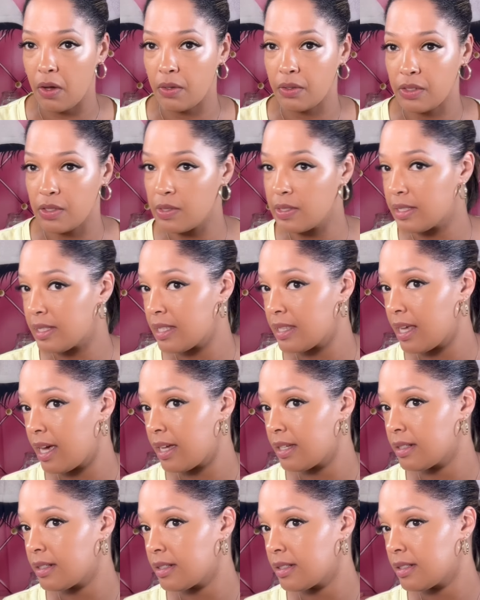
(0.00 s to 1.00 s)
Do you see that?
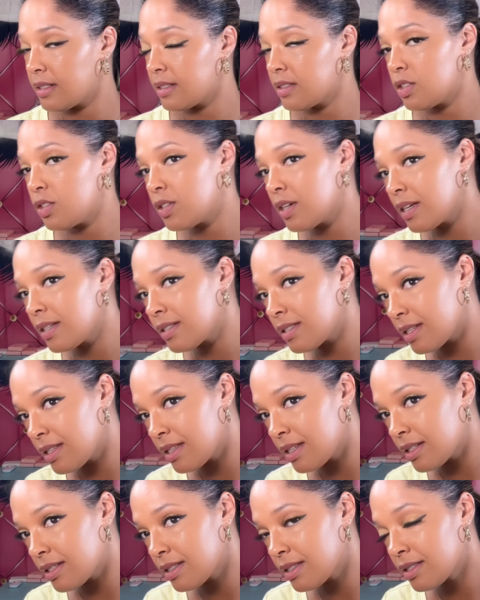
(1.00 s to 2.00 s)
Do you guys see
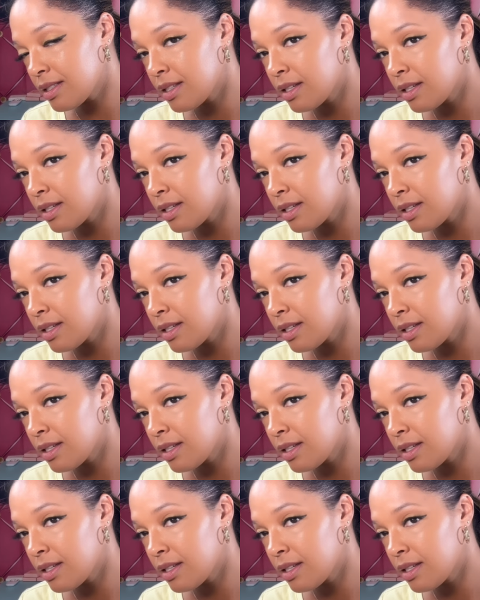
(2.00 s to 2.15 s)
this?